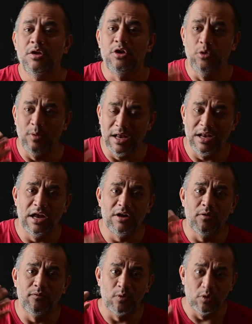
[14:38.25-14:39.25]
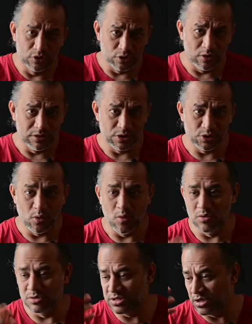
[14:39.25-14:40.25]
You can get, of course, all the
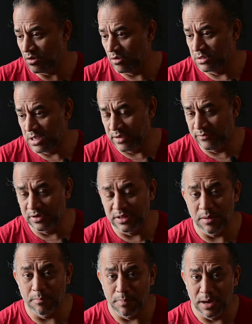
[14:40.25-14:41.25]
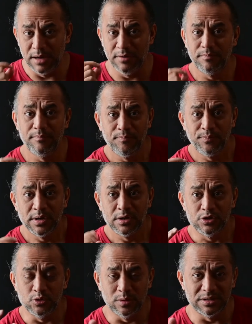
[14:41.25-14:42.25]
tones and all everything, but
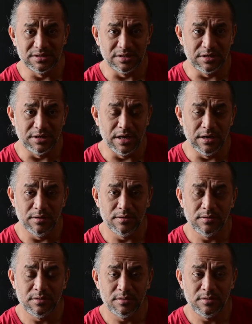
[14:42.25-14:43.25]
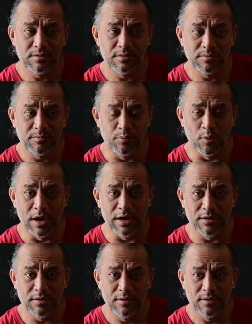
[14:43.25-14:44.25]
to a certain point.